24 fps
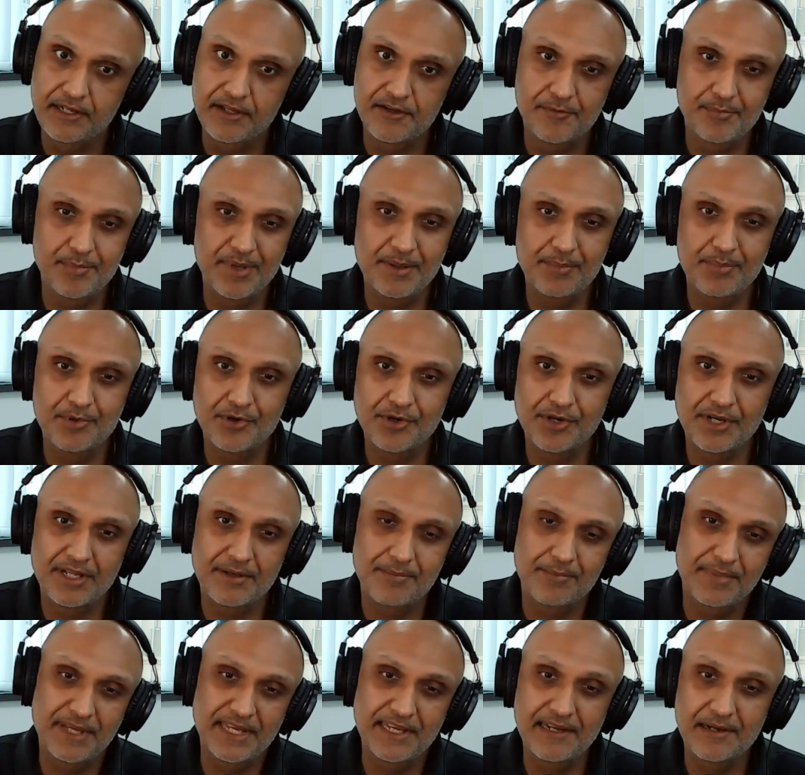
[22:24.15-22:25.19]
Because people
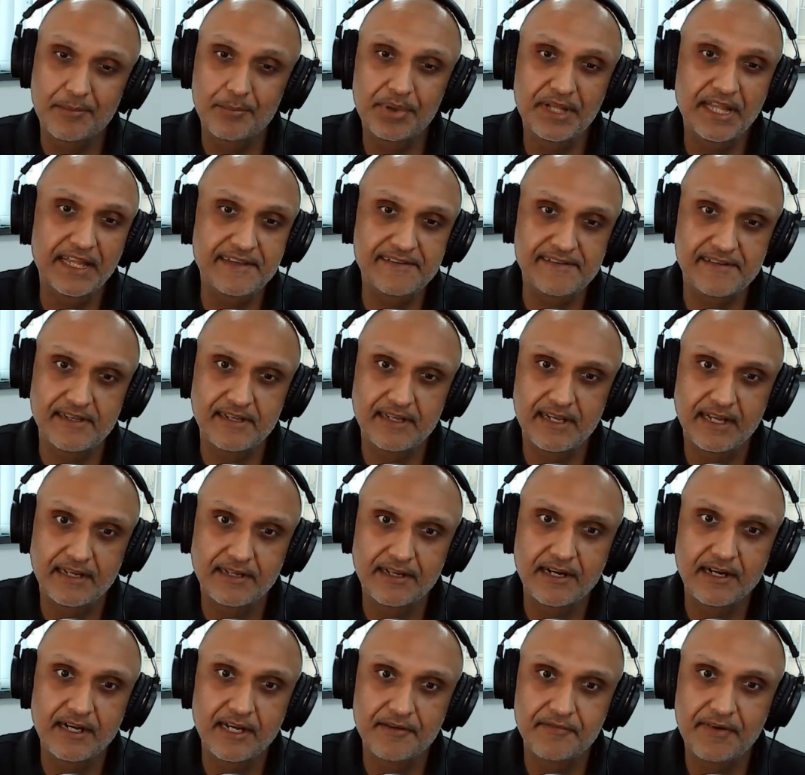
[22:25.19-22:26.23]
can be complacent
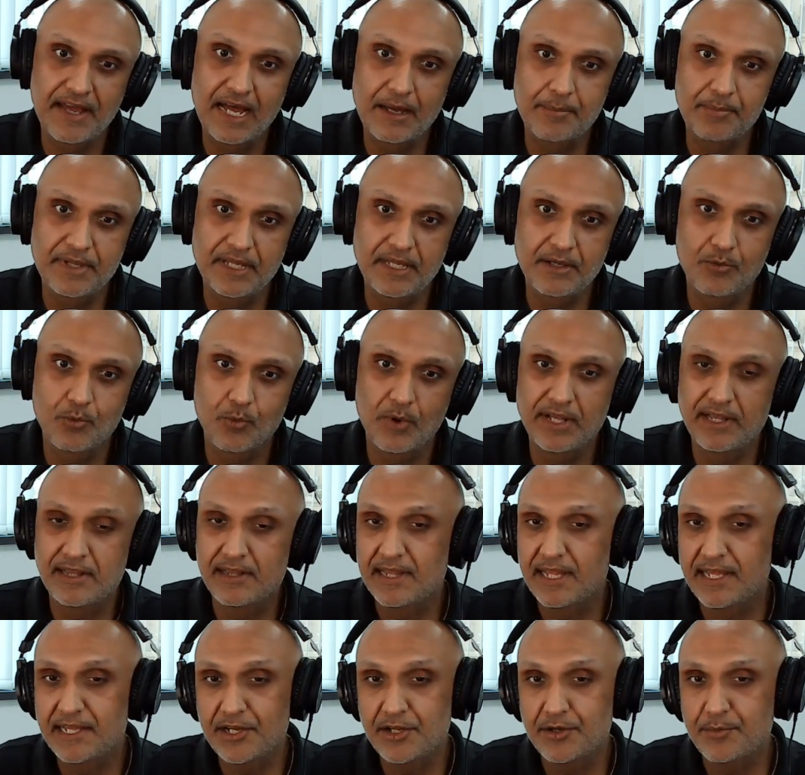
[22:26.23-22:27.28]
and kind of happy
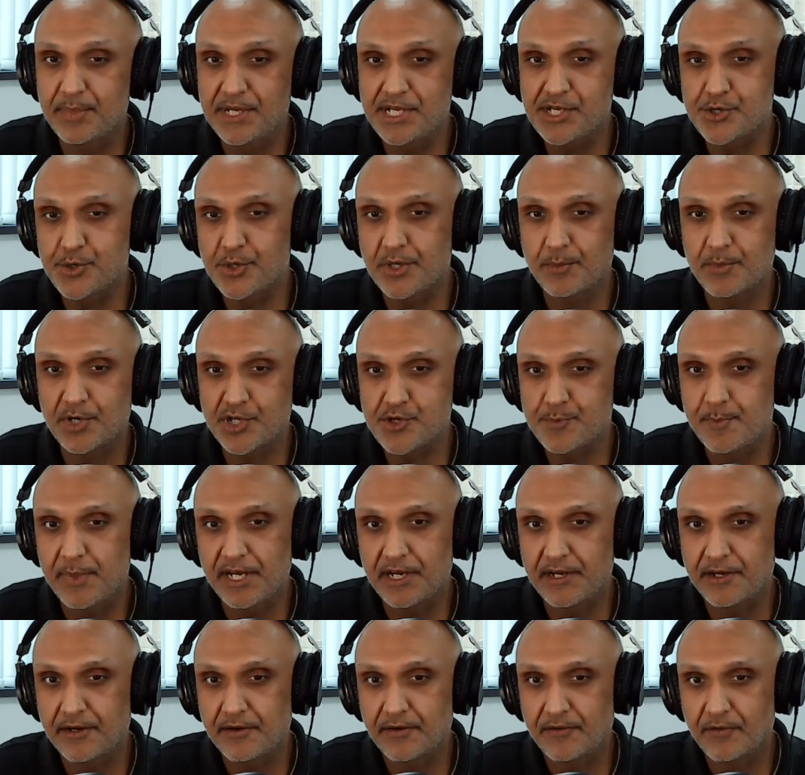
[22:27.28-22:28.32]
when they could be doing much
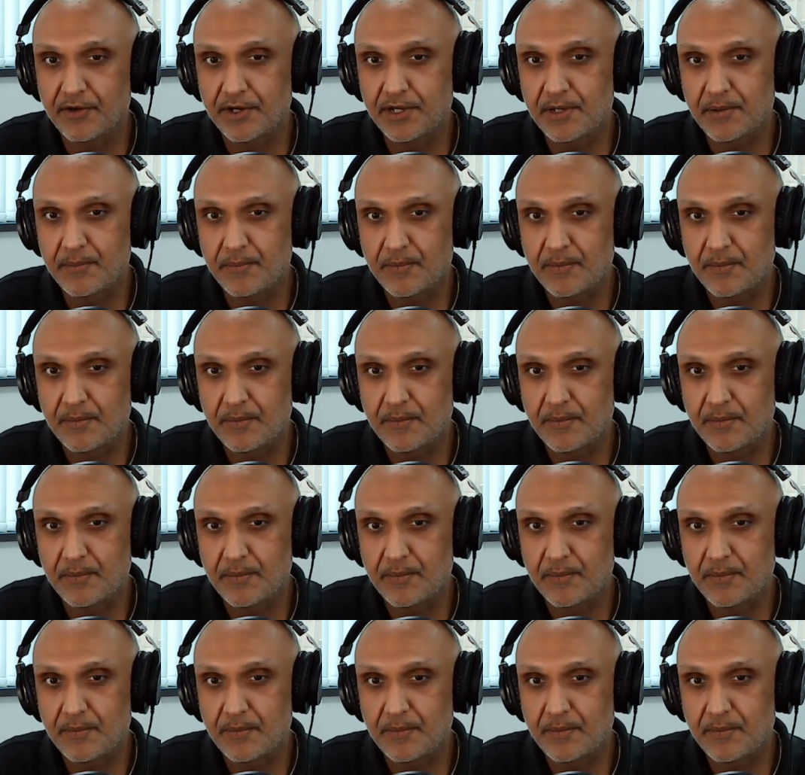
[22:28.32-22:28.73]
better, right?